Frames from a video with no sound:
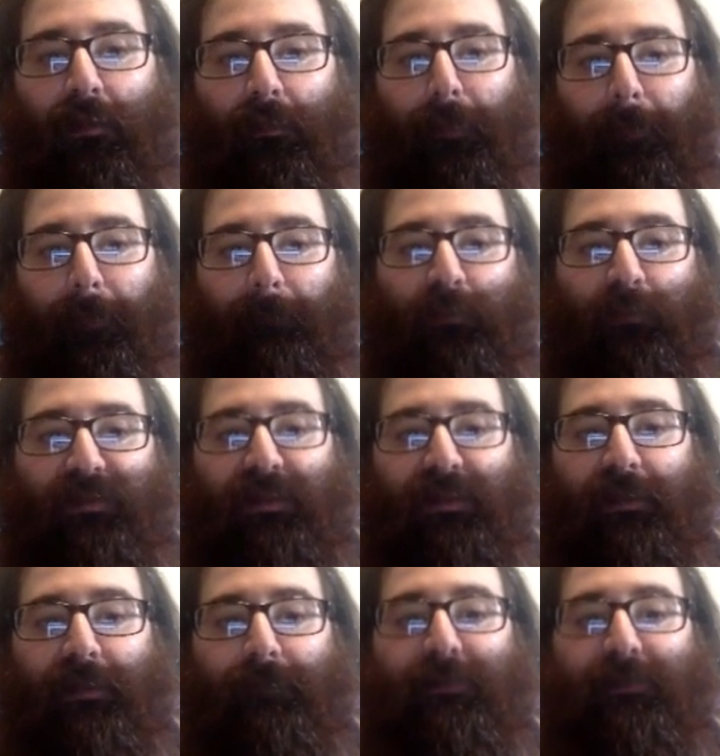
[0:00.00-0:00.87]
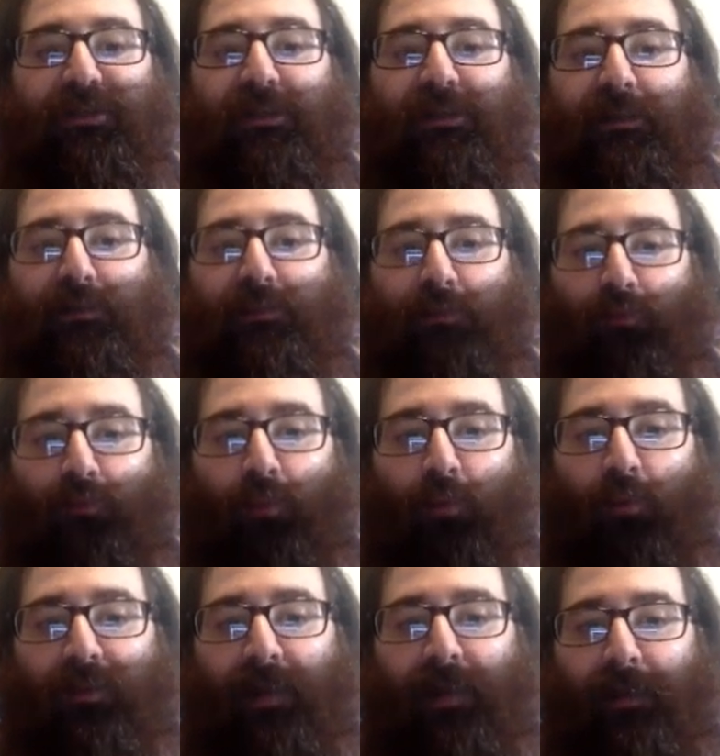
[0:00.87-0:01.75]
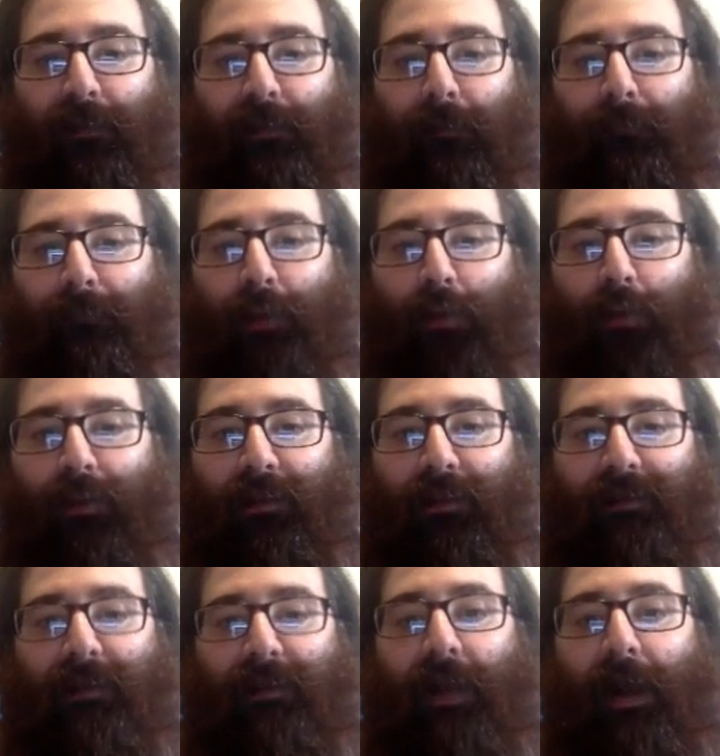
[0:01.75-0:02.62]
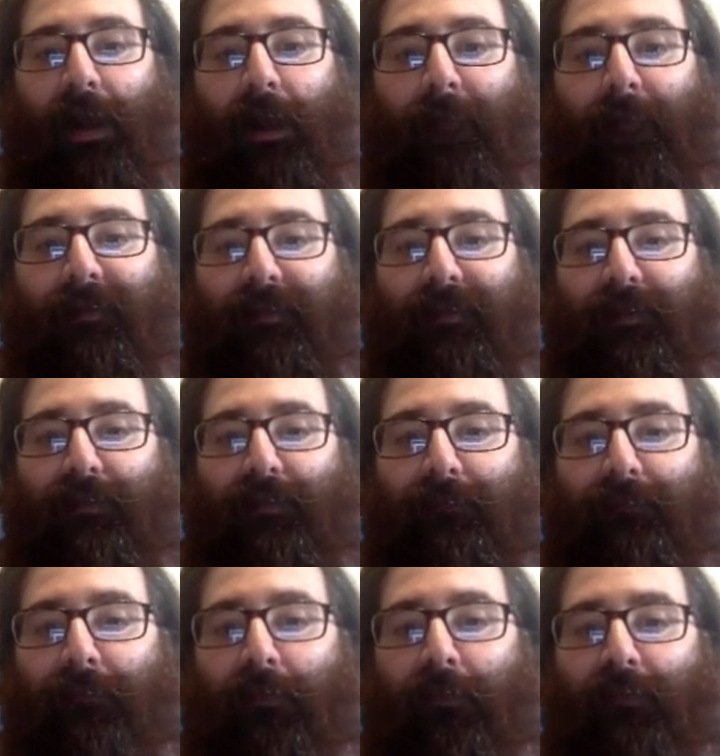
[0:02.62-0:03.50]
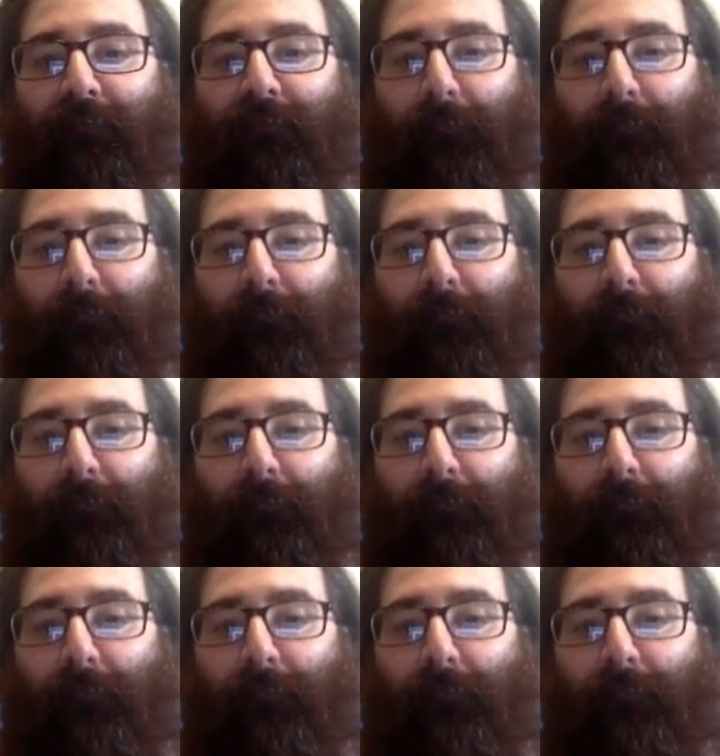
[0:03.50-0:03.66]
And we say that machines with rotating components commonly involve